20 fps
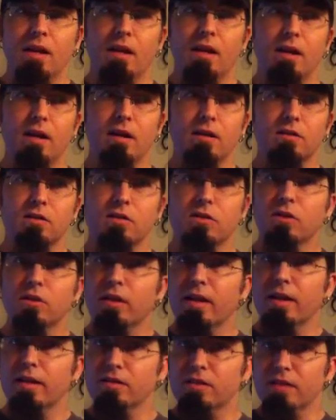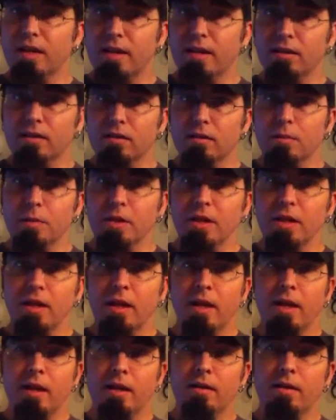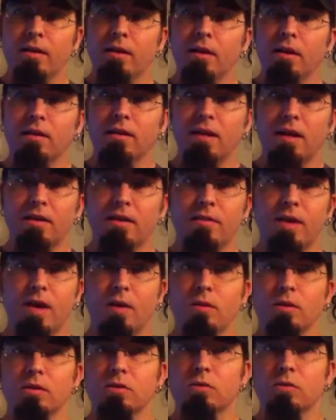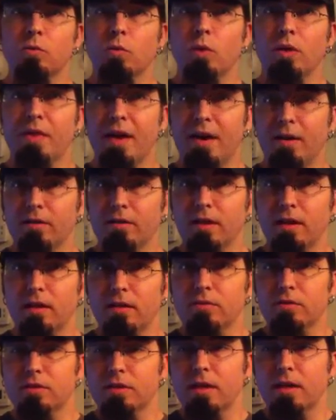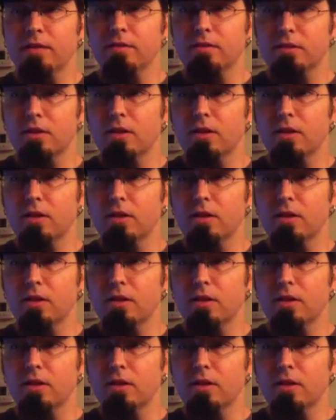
And I also took it outside a little bit and a lot of that was without line of sight.